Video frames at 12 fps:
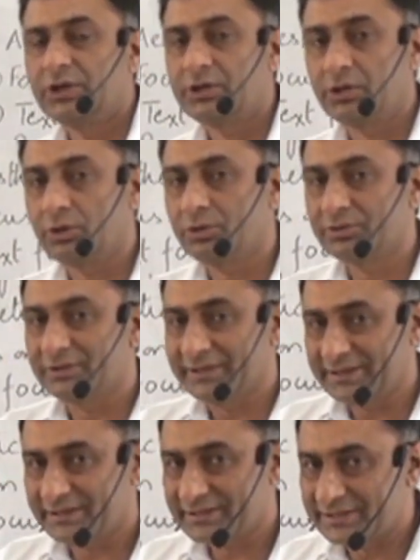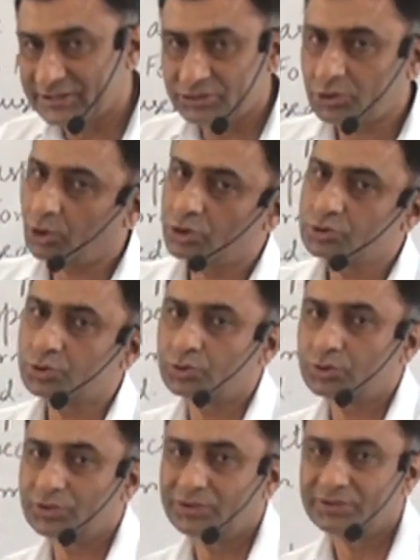Now here it is
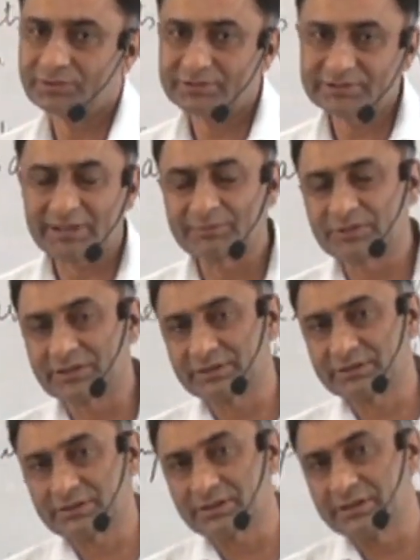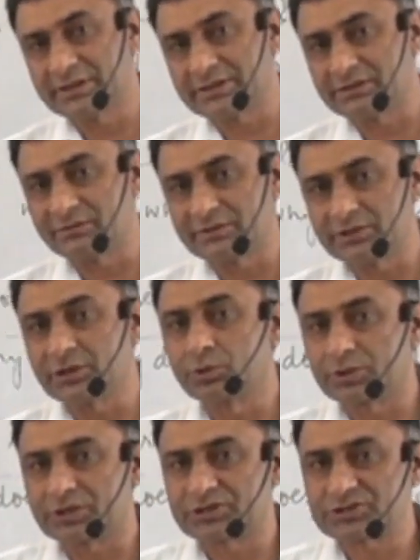also something related with new
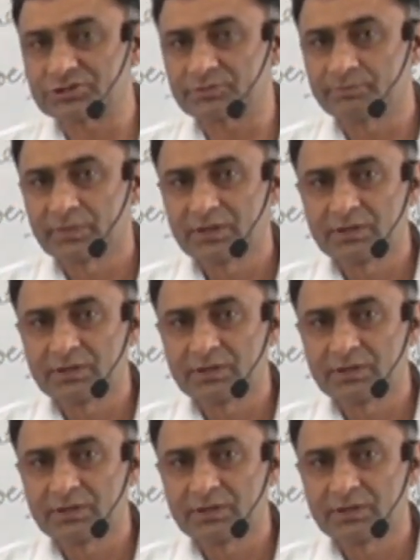criticism,